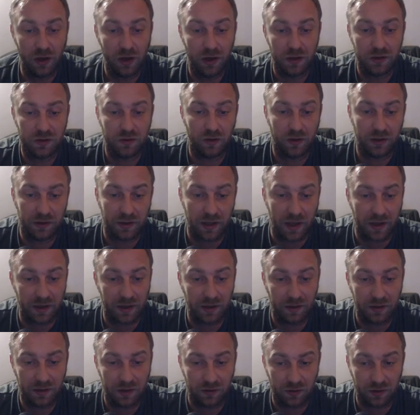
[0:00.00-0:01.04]
So
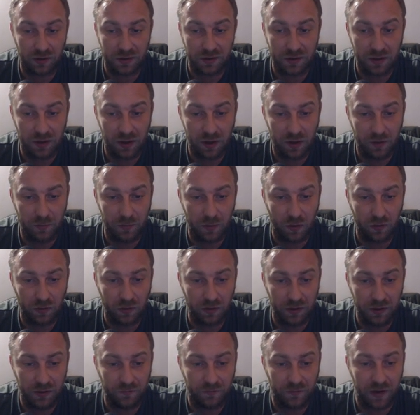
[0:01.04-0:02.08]
attacking here this pawn
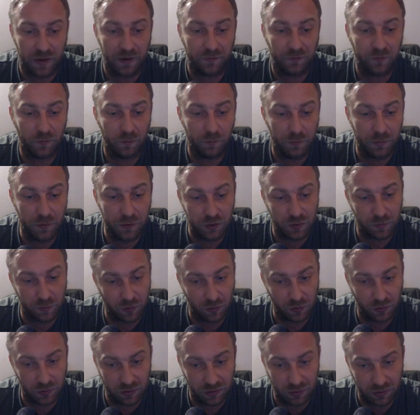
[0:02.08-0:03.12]
on e5, bishop
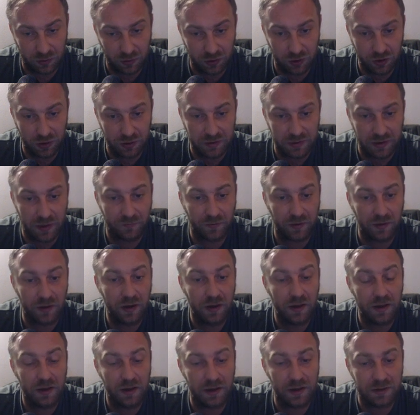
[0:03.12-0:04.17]
on g7
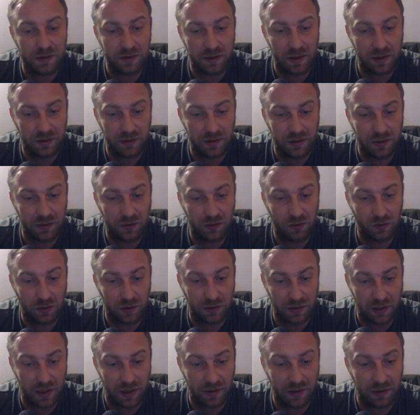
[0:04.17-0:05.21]
is the idea to
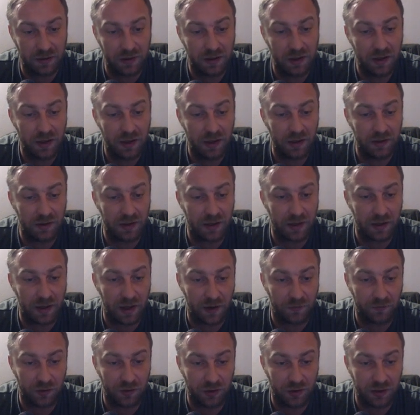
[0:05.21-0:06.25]
attack it, and then
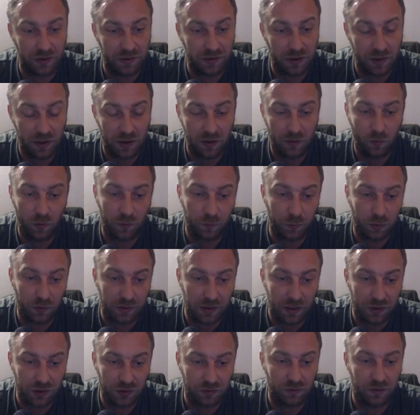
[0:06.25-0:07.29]
after that with
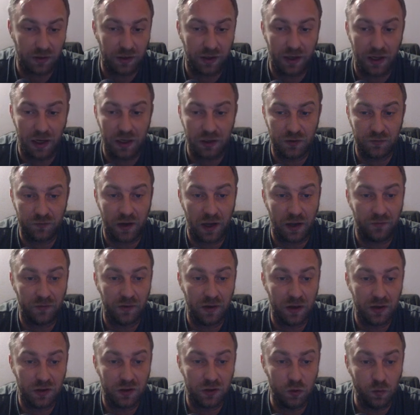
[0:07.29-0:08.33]
potential h5
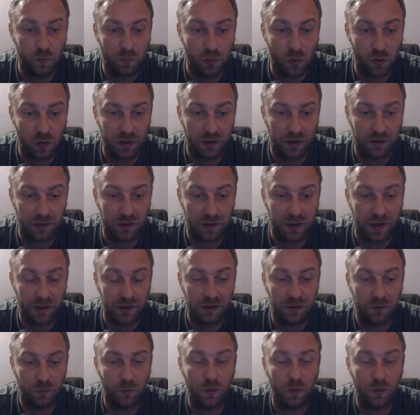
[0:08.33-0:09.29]
supporting the knight.